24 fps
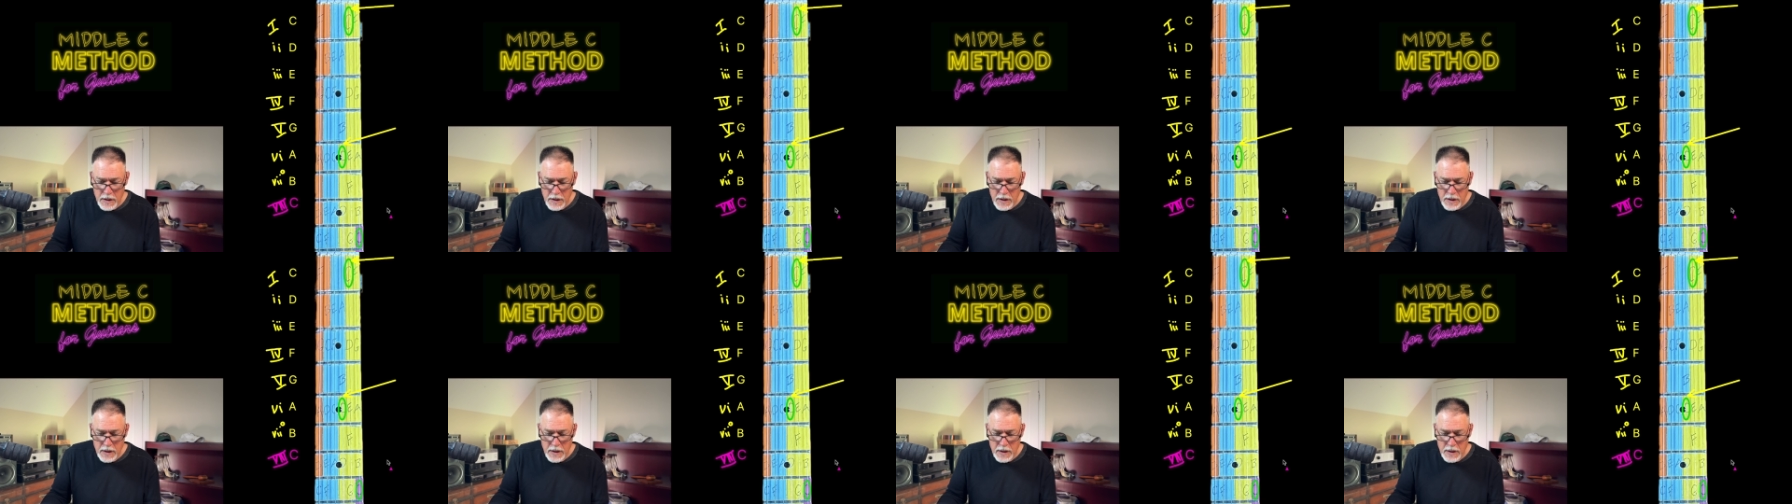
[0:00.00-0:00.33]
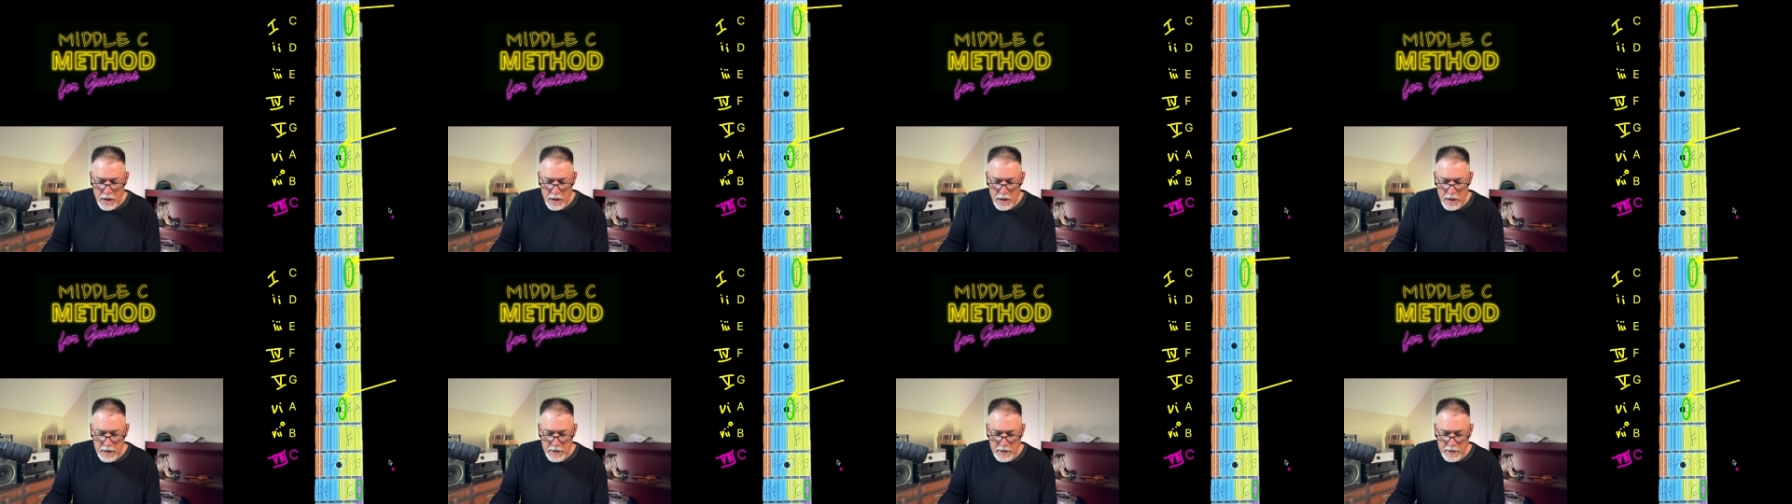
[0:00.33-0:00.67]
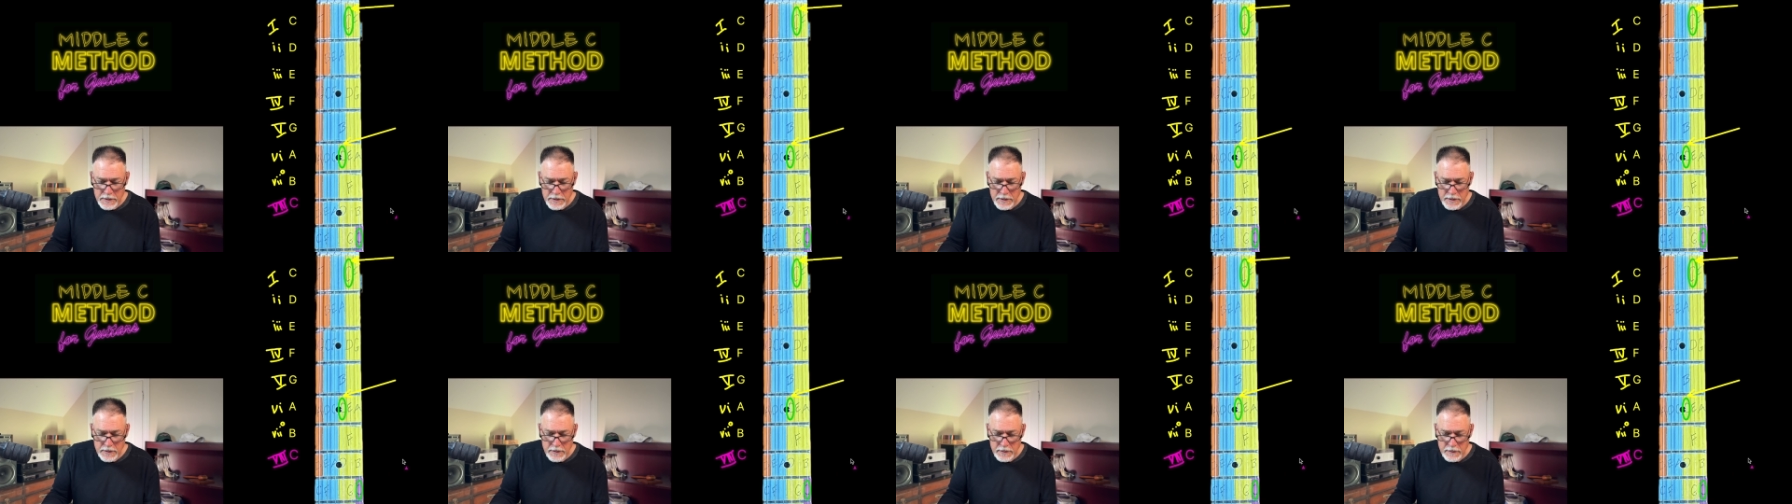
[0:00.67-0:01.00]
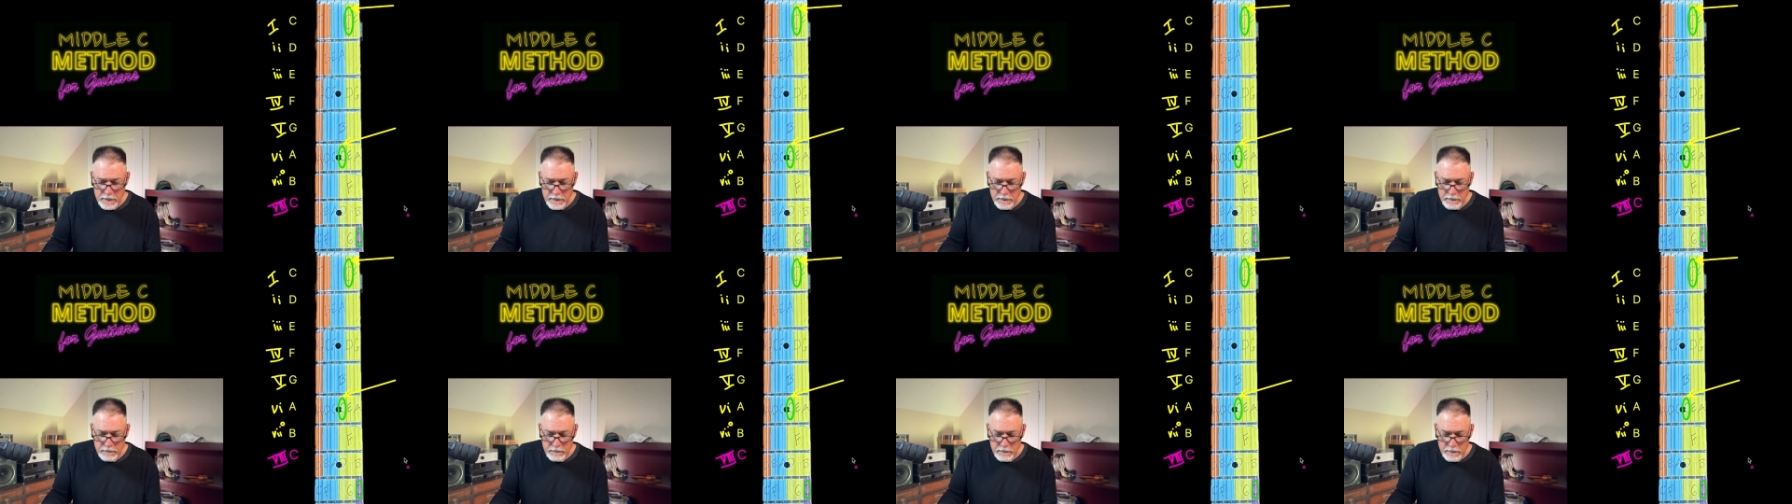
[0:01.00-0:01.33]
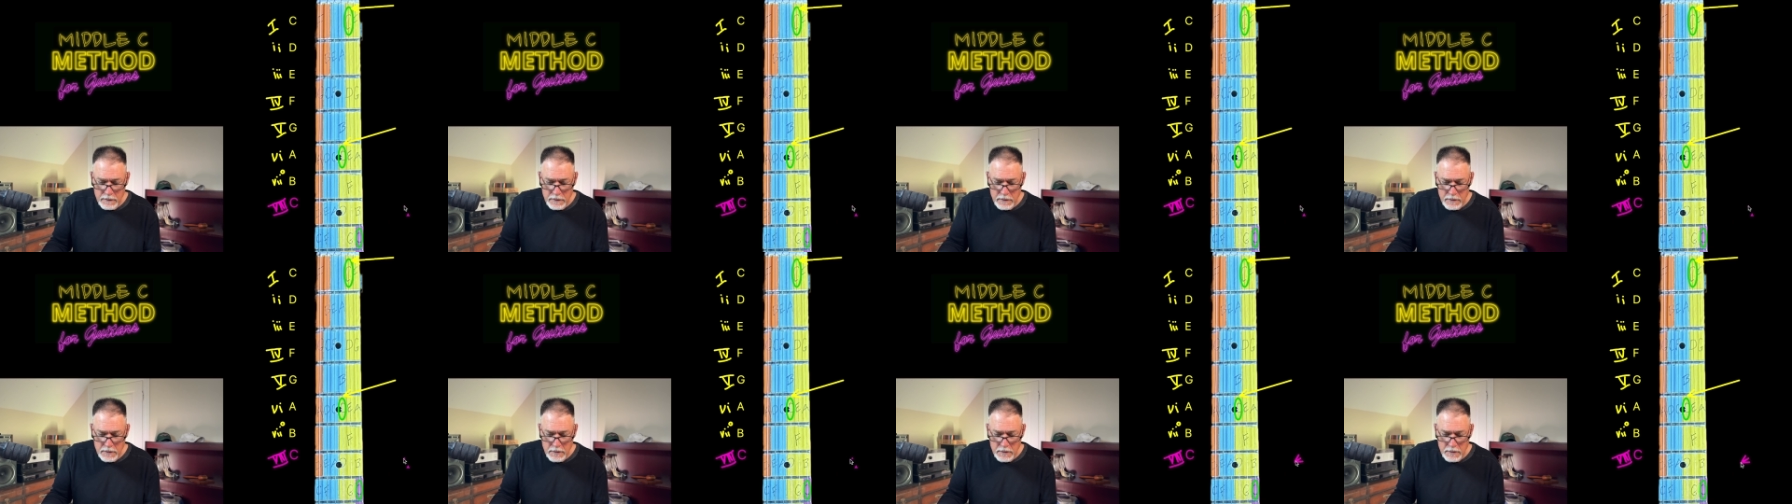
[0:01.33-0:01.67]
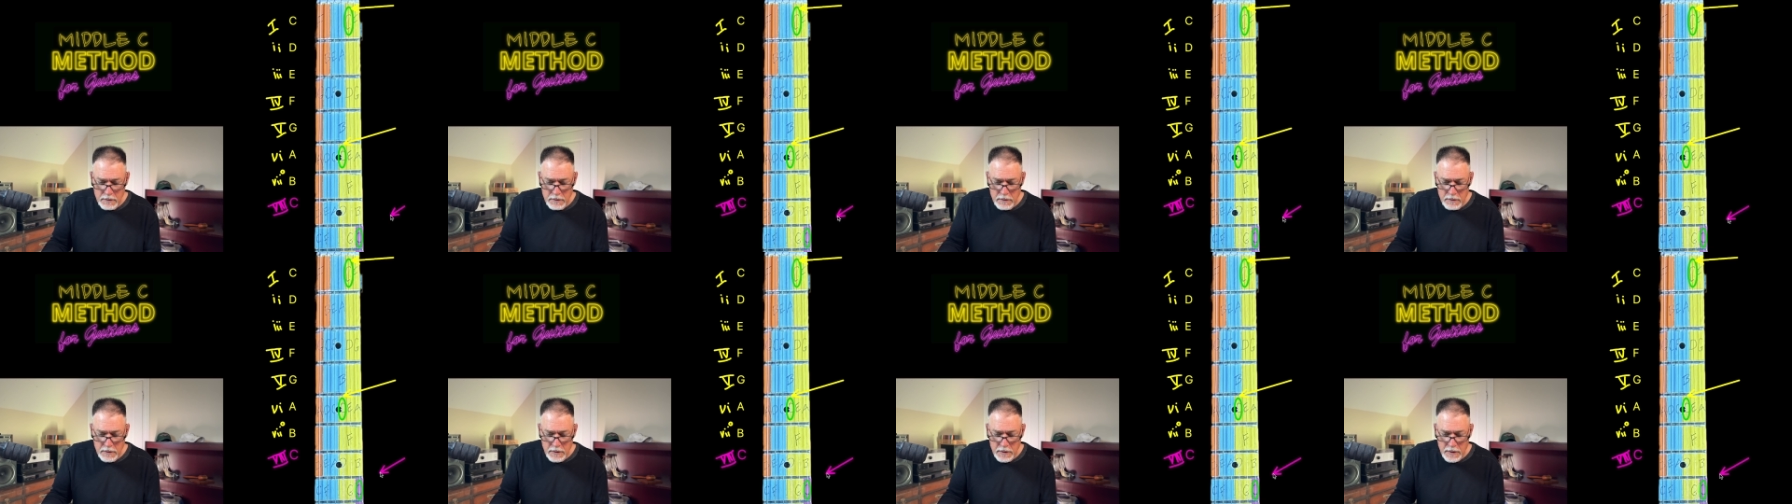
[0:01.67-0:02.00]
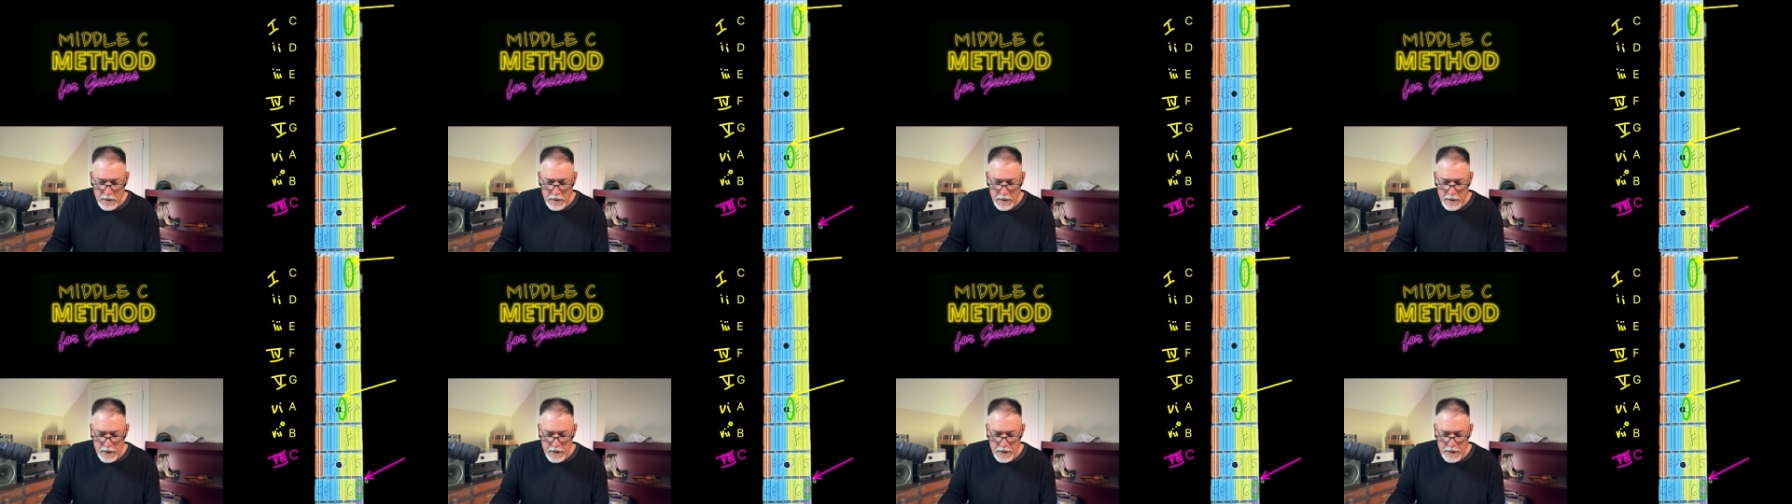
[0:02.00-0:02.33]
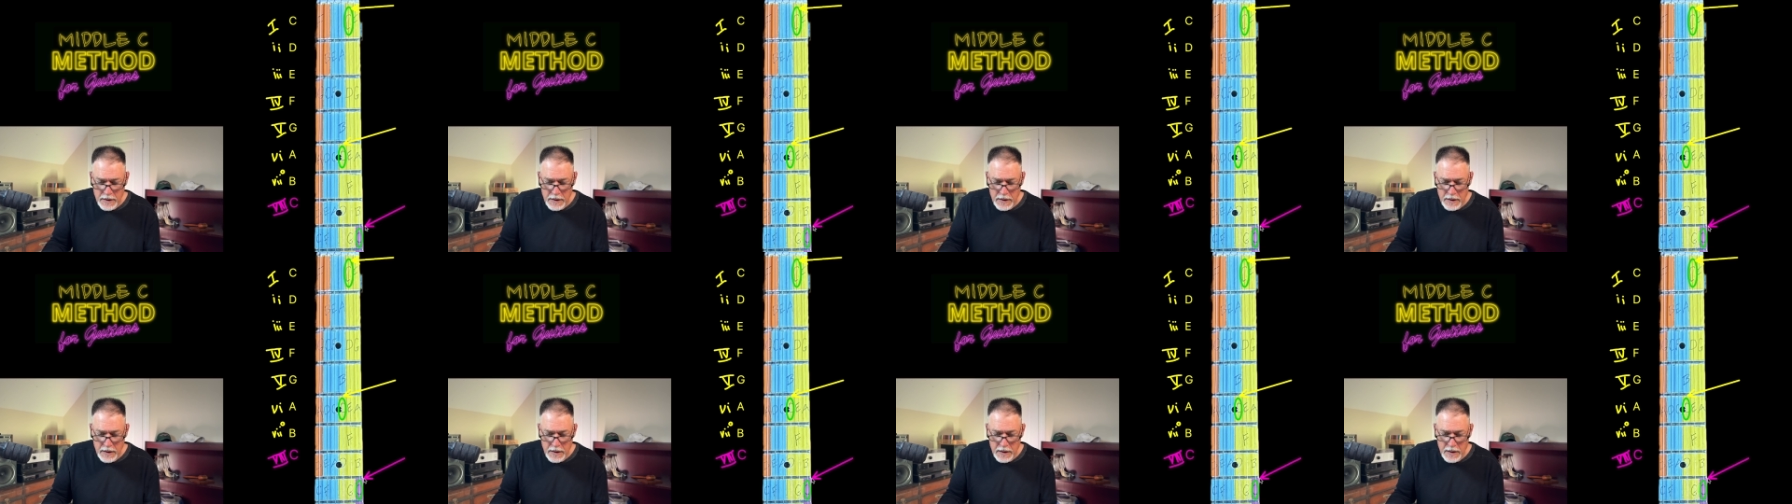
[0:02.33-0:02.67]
octave at